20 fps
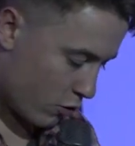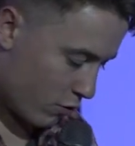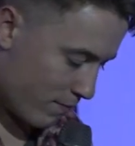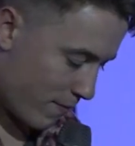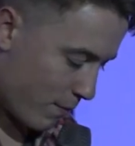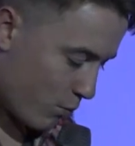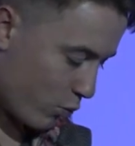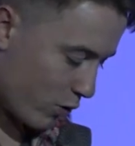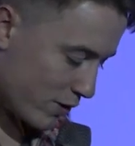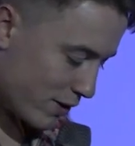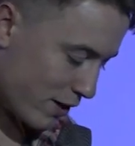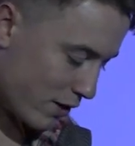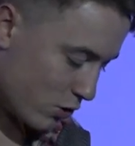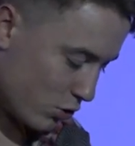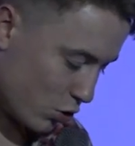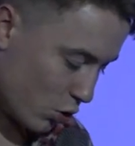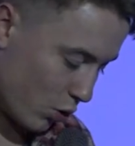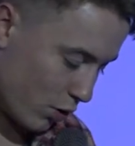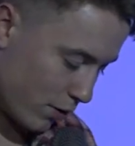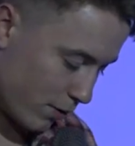Remember what it said in
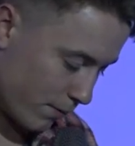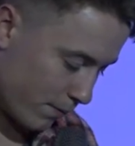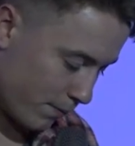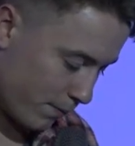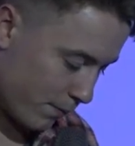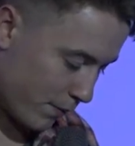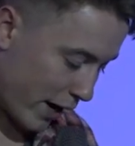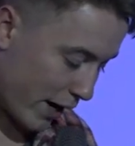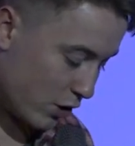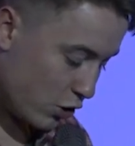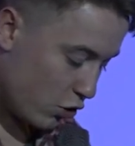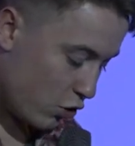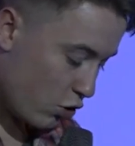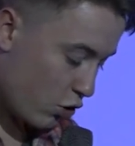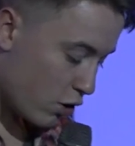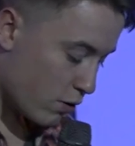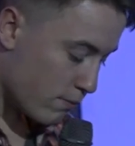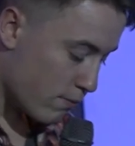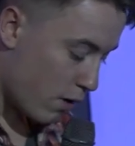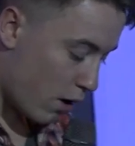John? "A new
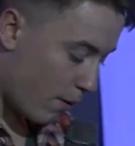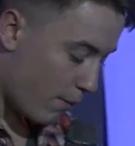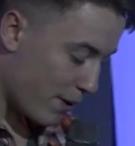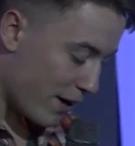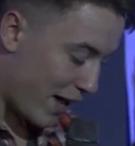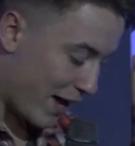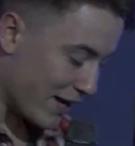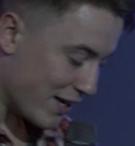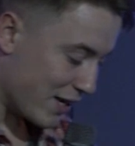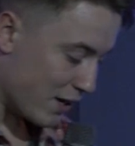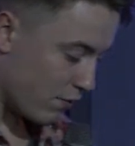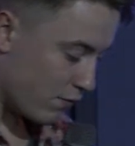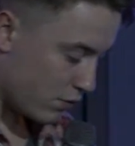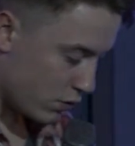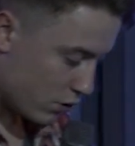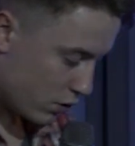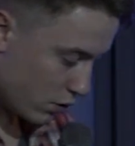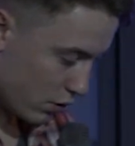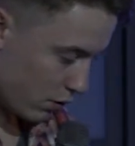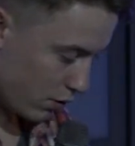commandment I give
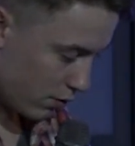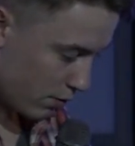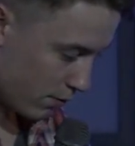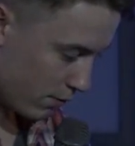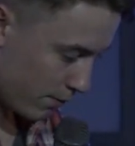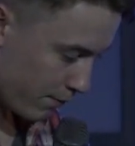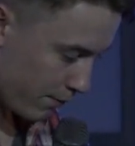to you,